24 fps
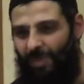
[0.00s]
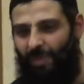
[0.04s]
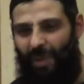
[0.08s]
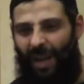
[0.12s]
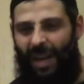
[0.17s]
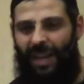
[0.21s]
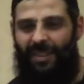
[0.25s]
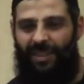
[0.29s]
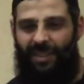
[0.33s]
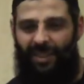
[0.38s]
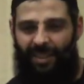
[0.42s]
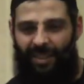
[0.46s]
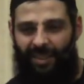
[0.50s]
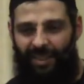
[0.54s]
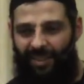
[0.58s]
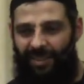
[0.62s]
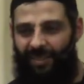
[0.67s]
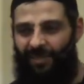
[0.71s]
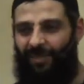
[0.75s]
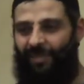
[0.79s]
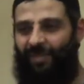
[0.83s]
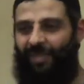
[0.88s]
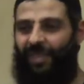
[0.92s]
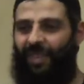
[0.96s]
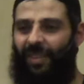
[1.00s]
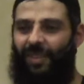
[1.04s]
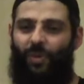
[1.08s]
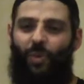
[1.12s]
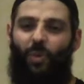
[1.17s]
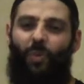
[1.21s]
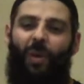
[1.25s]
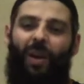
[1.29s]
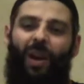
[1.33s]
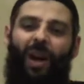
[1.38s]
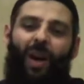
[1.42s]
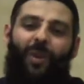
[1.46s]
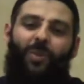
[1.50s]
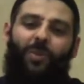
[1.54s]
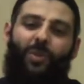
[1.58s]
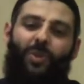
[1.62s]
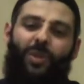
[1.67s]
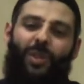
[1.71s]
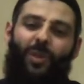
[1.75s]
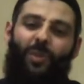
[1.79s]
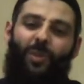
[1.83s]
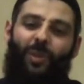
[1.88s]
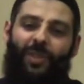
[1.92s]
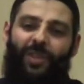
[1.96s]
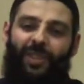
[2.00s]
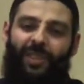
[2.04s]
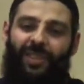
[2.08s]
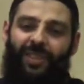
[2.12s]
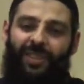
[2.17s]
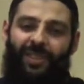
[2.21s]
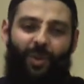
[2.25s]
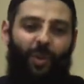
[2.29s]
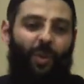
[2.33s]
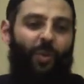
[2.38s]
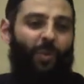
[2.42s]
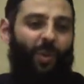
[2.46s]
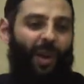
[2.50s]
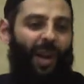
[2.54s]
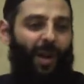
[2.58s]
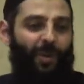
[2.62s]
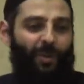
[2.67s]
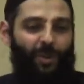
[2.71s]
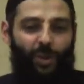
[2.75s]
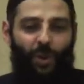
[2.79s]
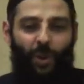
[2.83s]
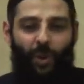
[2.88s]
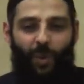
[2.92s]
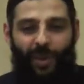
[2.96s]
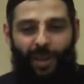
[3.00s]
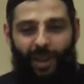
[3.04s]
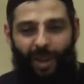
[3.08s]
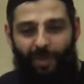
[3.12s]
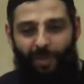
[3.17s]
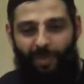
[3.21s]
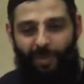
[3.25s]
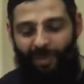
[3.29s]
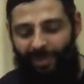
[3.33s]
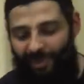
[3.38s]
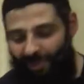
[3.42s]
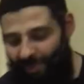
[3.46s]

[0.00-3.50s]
this practically. So how to deal with it? Look, when I was growing up,